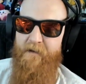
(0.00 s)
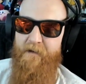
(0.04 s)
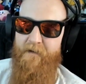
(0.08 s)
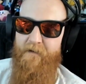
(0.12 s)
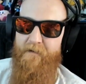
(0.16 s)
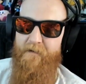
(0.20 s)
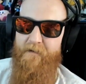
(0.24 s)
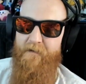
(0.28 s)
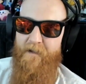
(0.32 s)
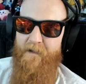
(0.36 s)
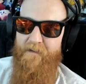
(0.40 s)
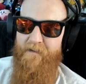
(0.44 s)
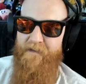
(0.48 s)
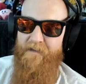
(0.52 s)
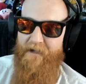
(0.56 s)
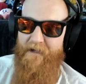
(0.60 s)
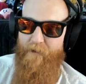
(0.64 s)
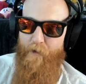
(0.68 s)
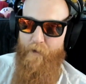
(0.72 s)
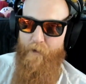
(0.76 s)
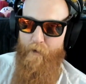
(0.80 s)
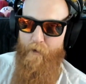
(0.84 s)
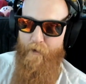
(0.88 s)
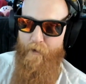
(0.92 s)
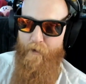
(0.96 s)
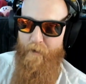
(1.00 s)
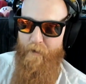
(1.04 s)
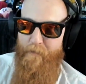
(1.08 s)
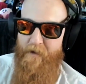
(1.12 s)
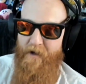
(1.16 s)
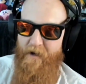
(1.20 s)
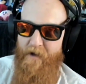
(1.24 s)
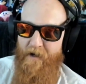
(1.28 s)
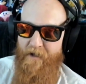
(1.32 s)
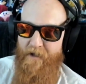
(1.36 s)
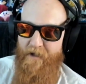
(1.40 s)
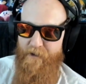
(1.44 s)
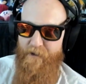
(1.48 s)
in that corner
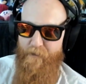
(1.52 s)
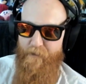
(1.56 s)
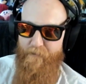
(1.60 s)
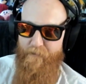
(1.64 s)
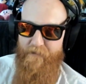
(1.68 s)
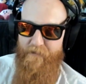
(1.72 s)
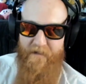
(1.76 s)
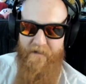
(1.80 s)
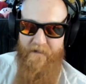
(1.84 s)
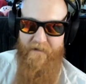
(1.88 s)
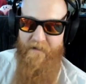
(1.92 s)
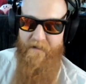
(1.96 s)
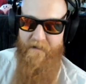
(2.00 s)
behind you. Then that